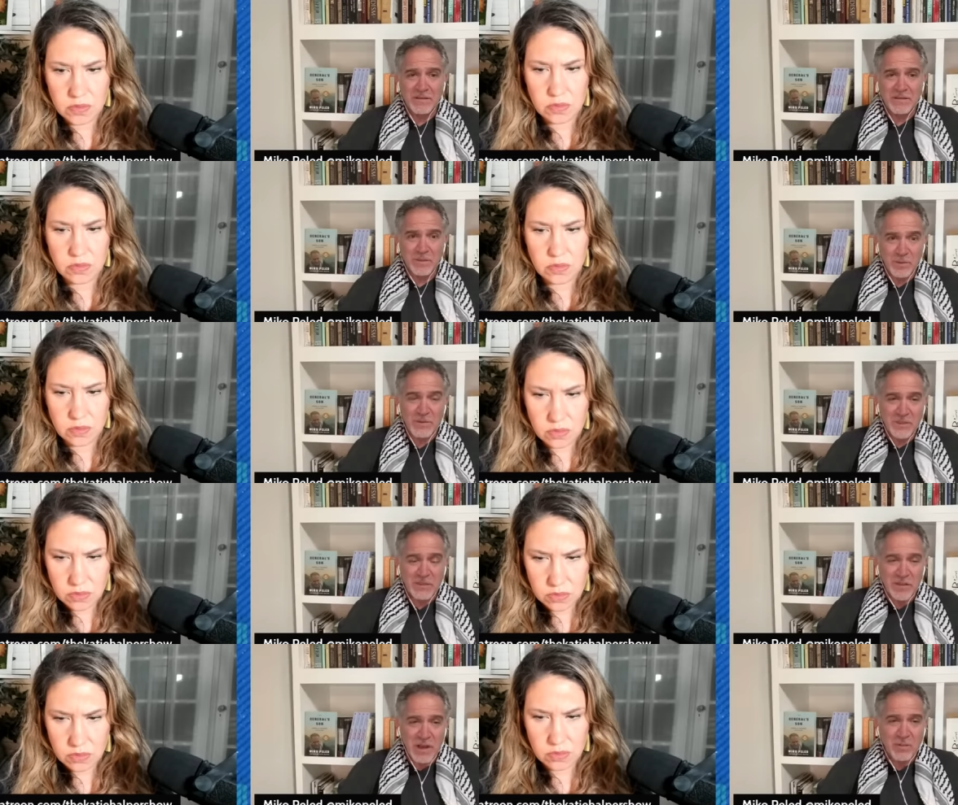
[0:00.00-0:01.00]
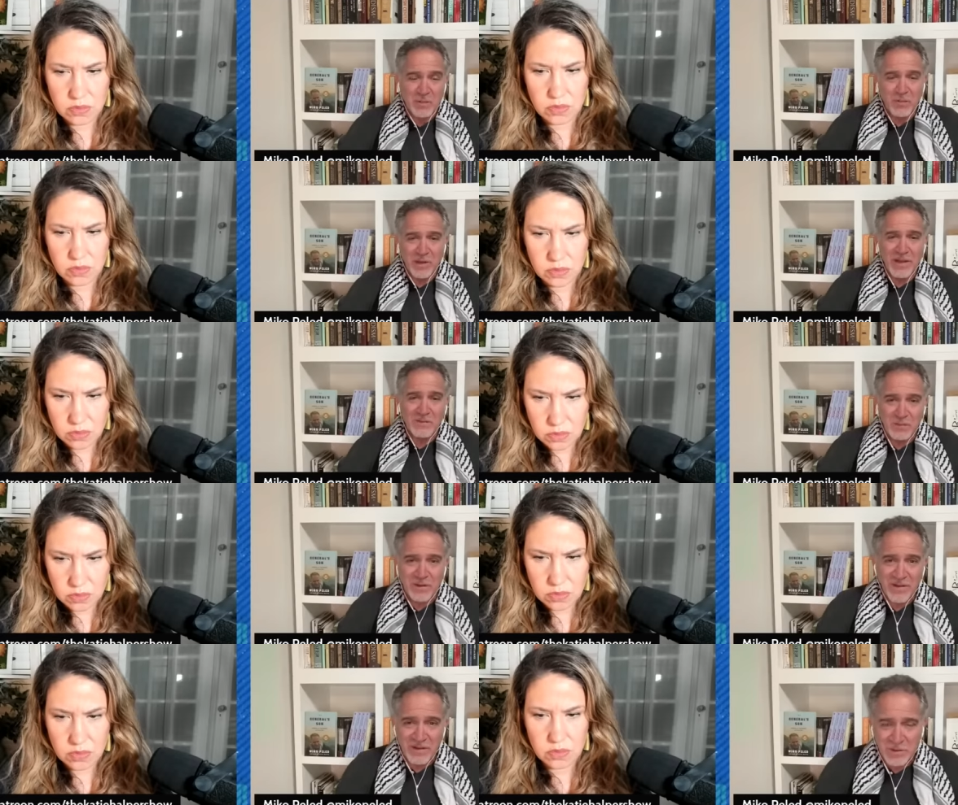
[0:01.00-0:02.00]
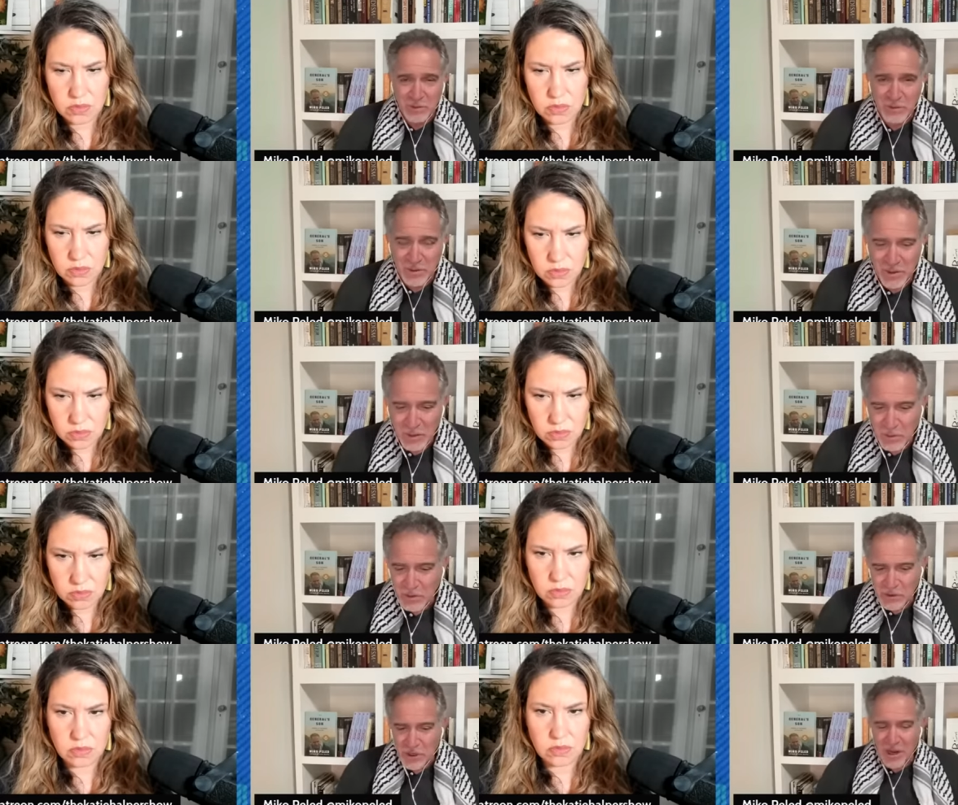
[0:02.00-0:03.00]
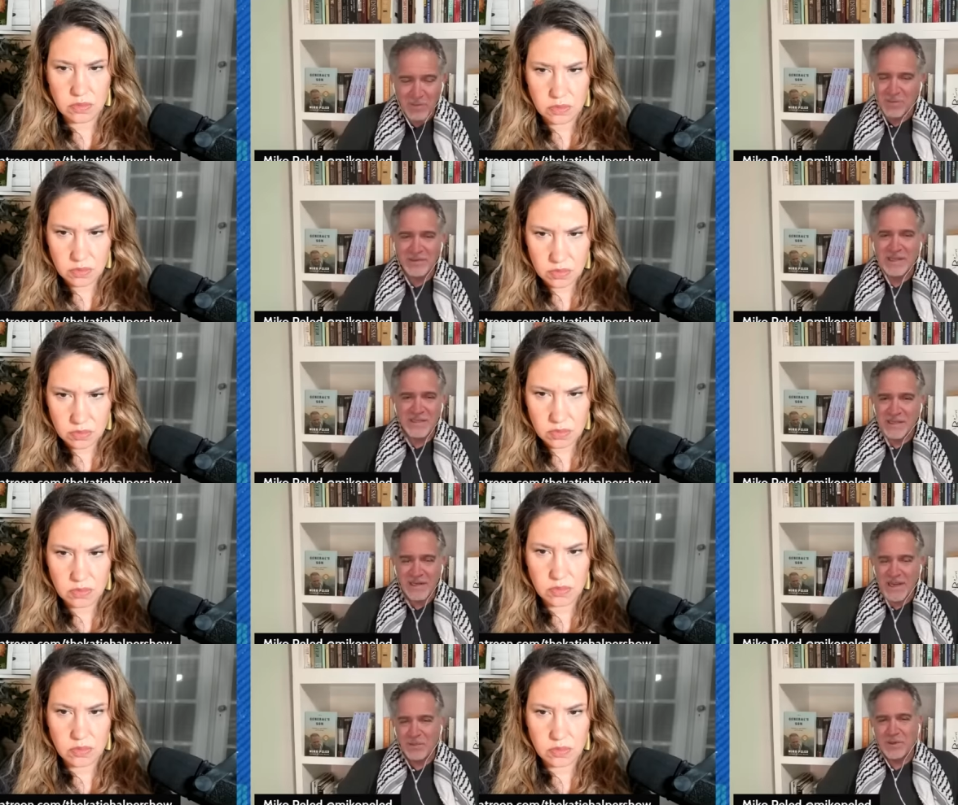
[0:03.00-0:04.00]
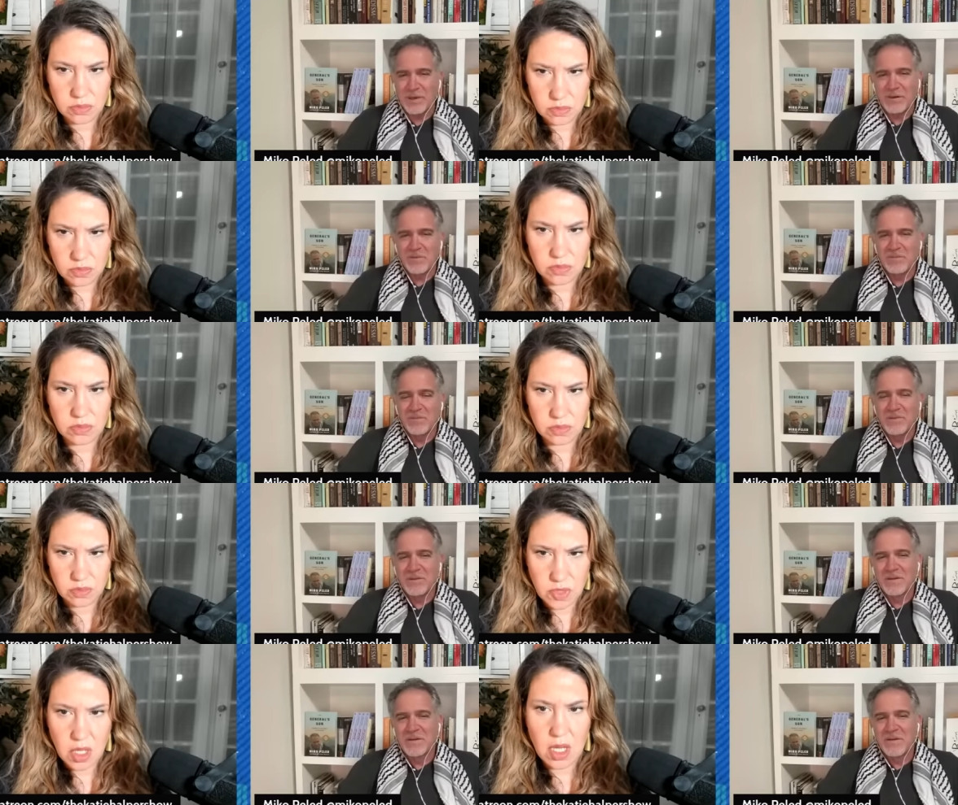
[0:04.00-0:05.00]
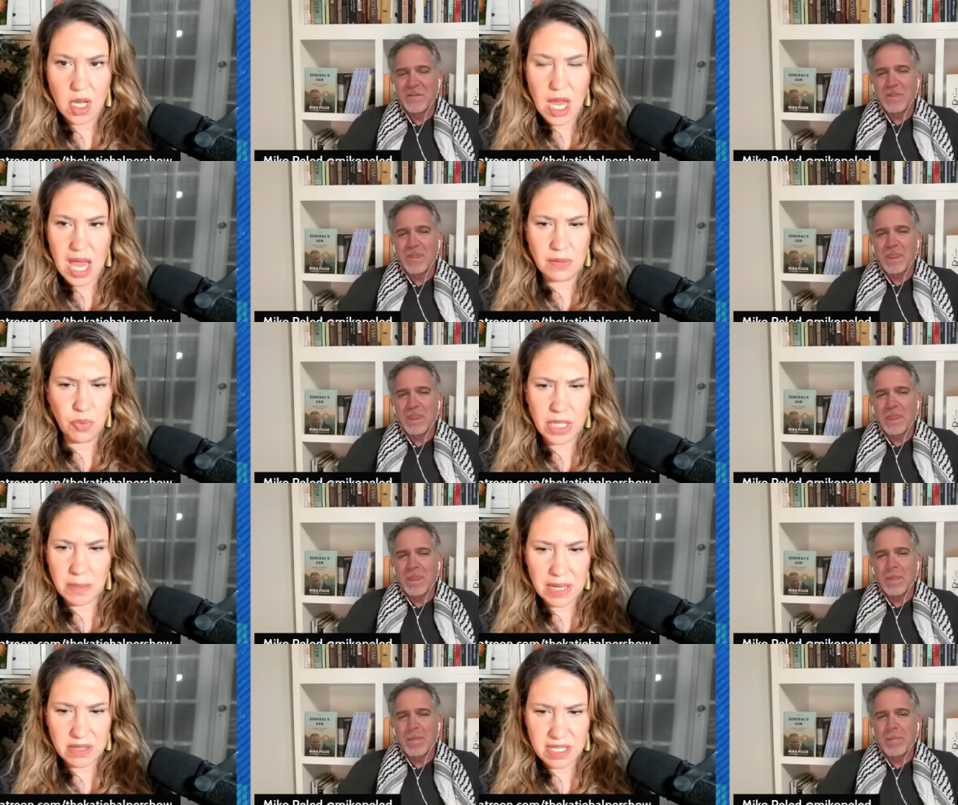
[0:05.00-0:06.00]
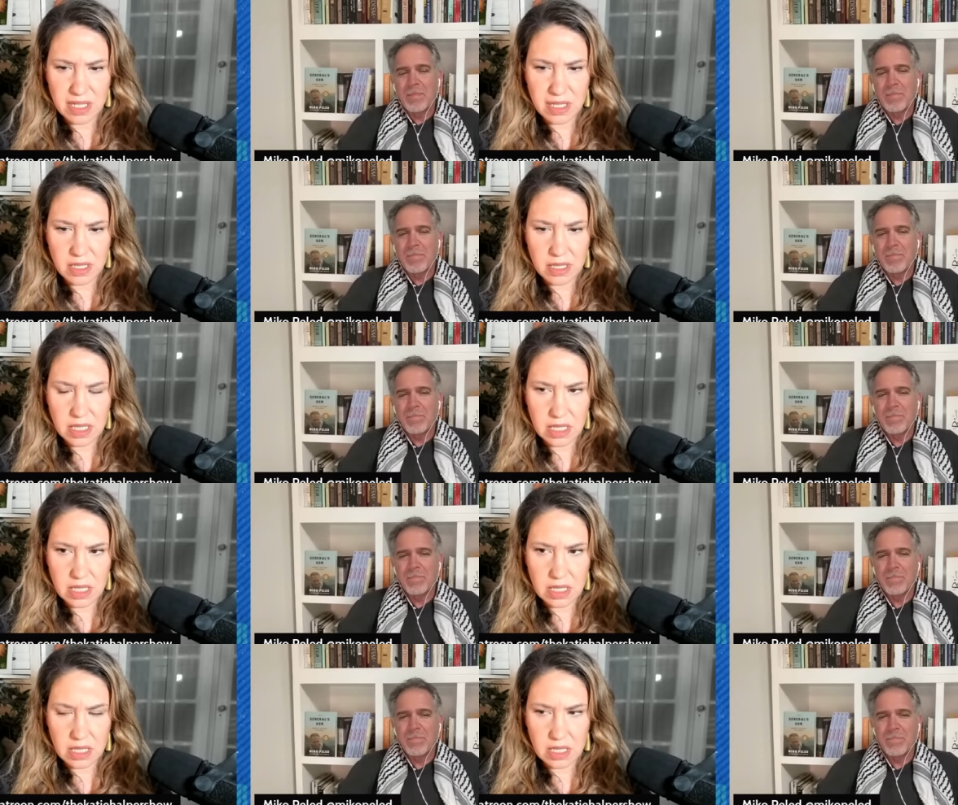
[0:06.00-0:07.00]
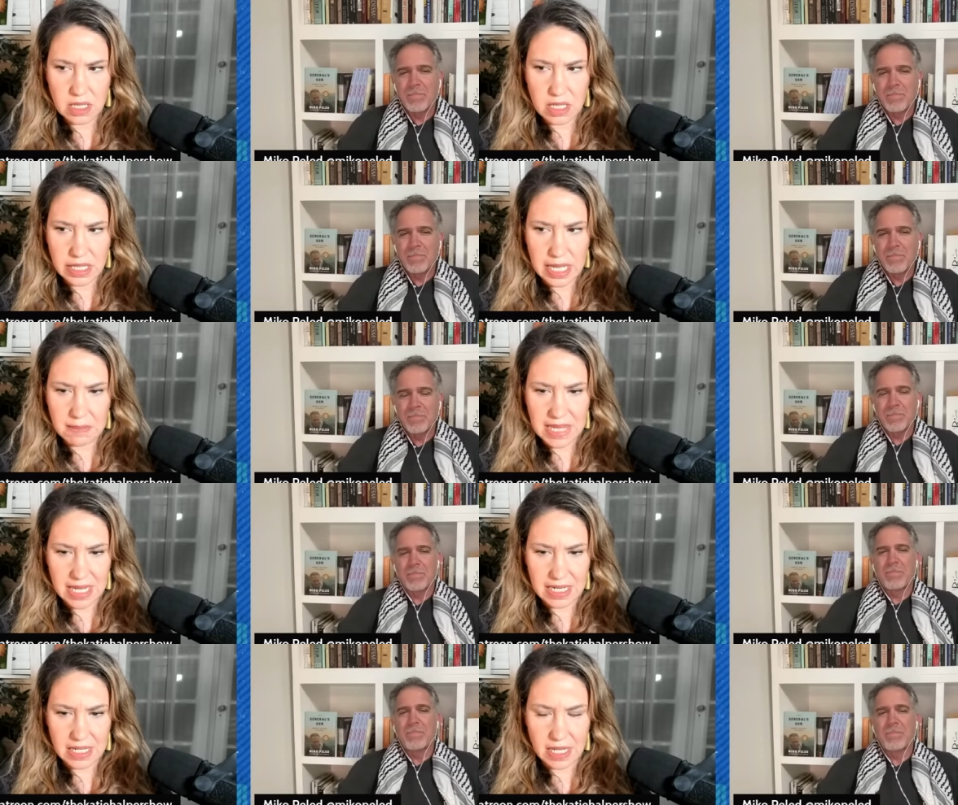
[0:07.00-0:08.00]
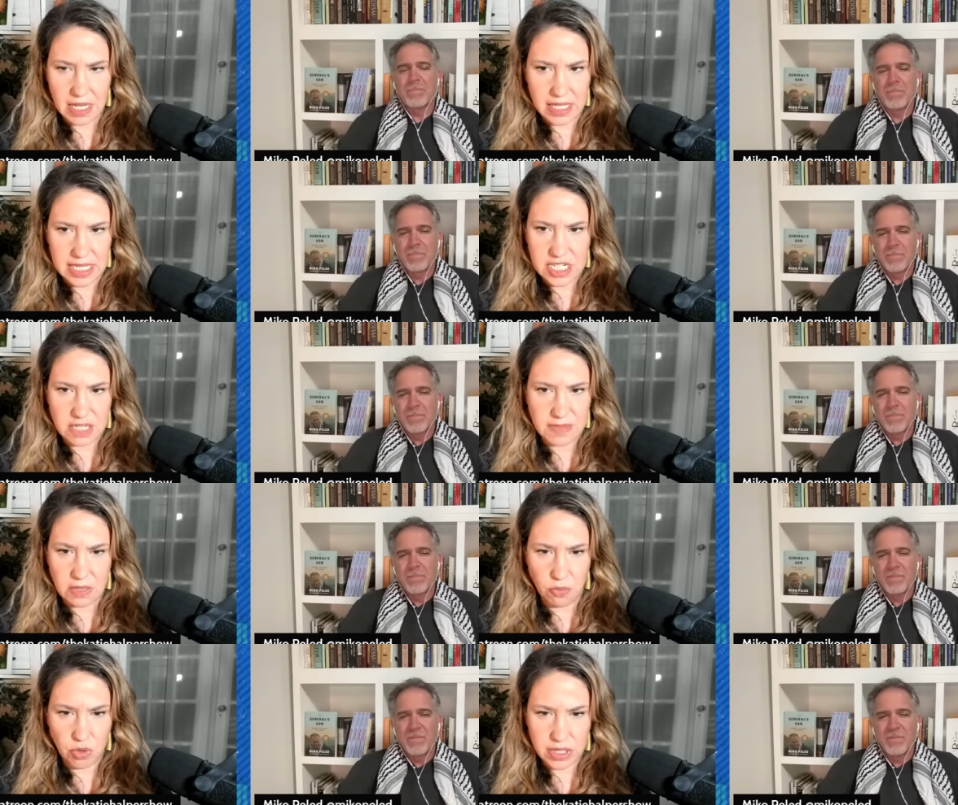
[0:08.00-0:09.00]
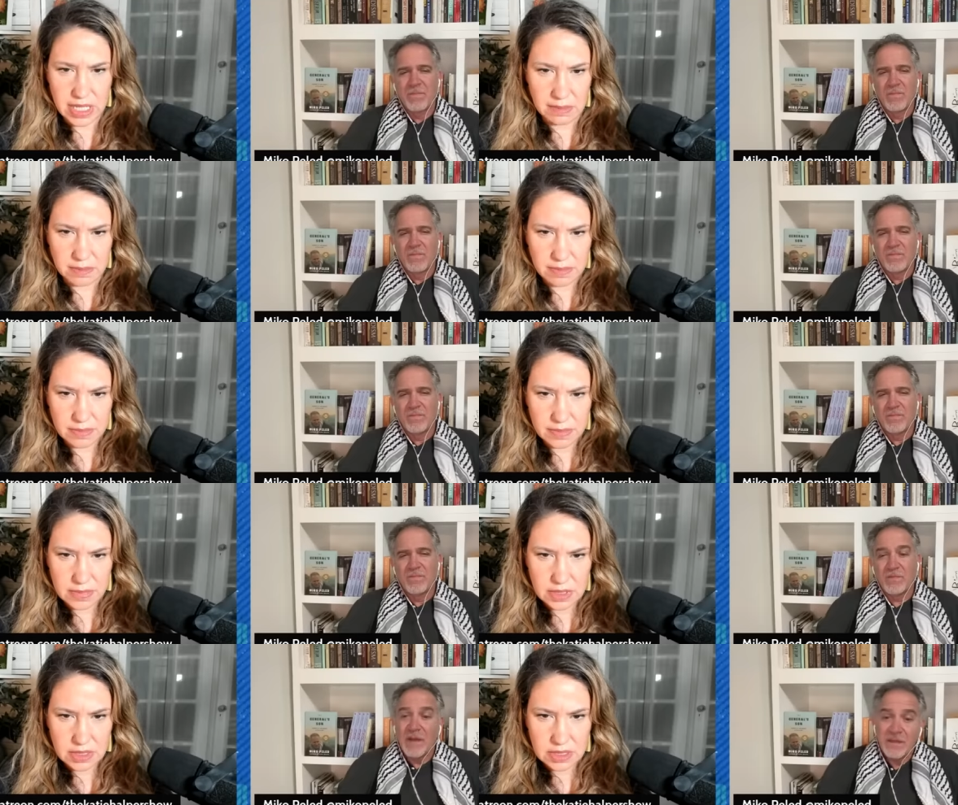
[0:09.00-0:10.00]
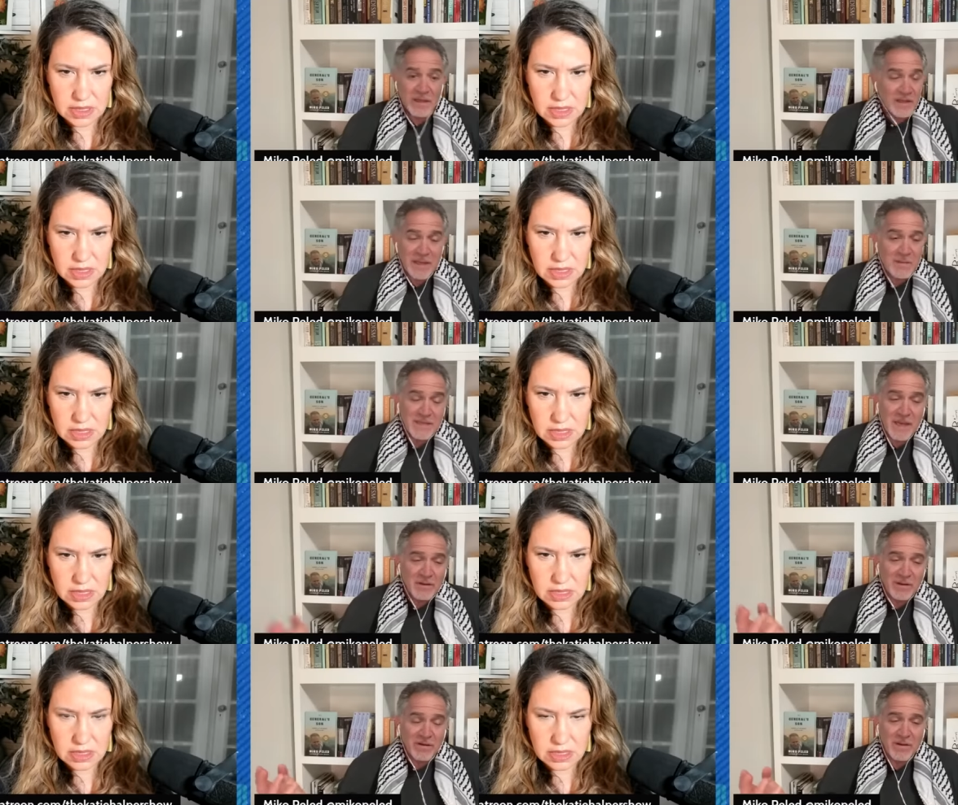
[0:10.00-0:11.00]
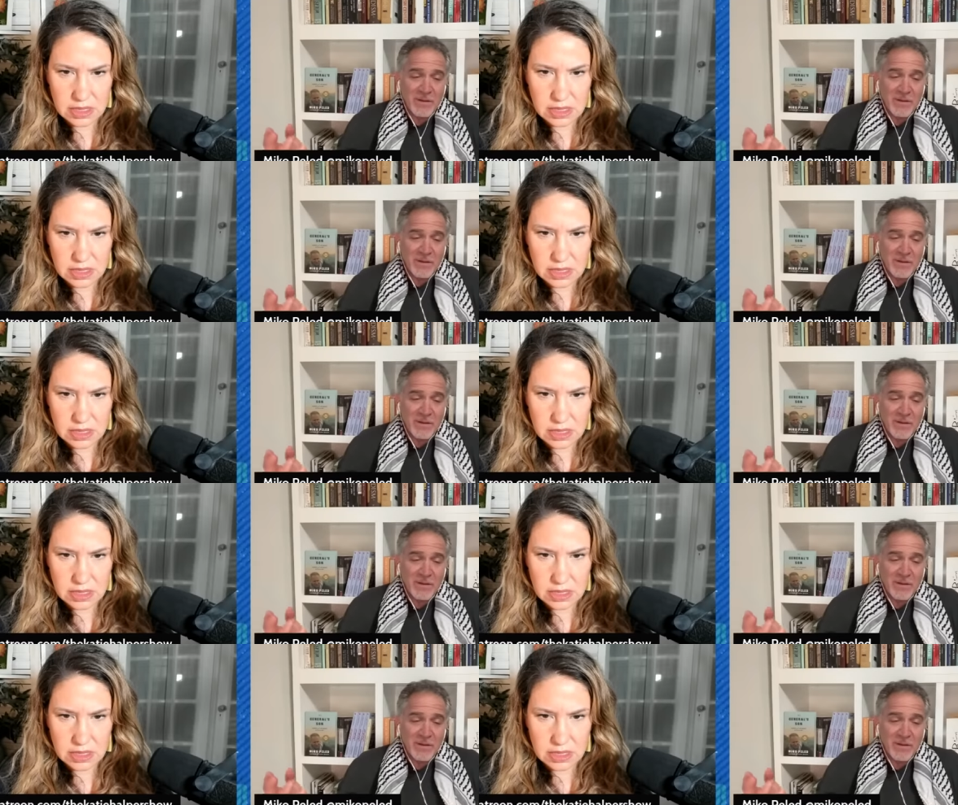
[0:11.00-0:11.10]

Speaker 1: the person at the top will have would have had to quit his mm -hmm. job, but that's not going to happen here.
Speaker 2: And what about the the claim that uh, Egypt had warned them?
Speaker 1: Yeah, that claim is out there. I